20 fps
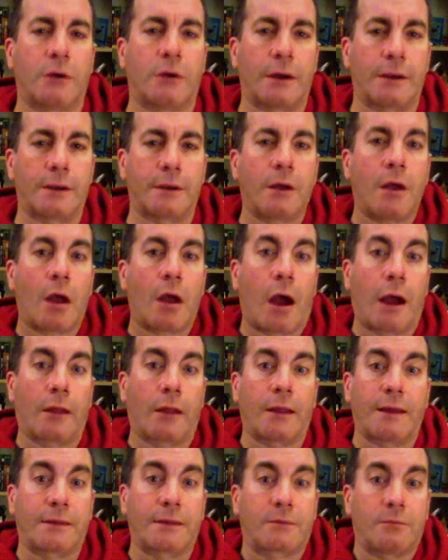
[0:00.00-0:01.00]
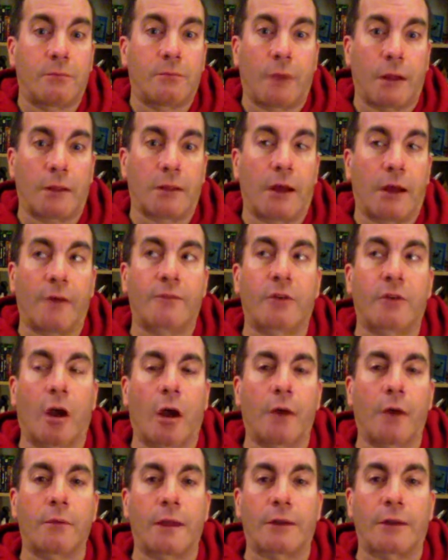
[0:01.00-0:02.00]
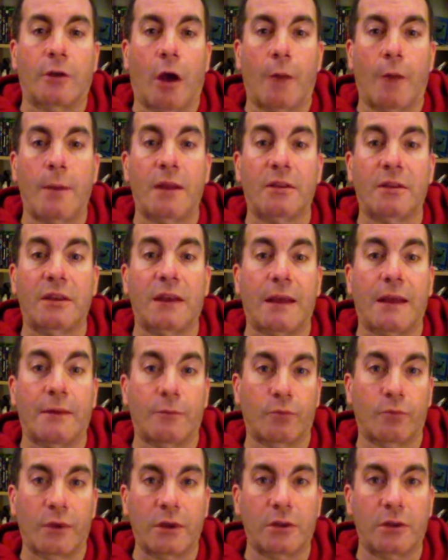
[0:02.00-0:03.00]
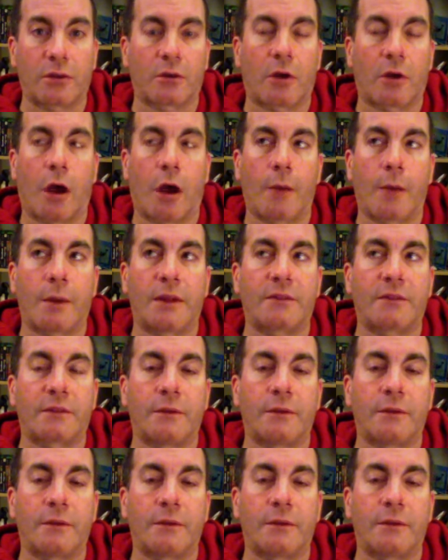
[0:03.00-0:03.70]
And I like I love com- like commenting and reading your comments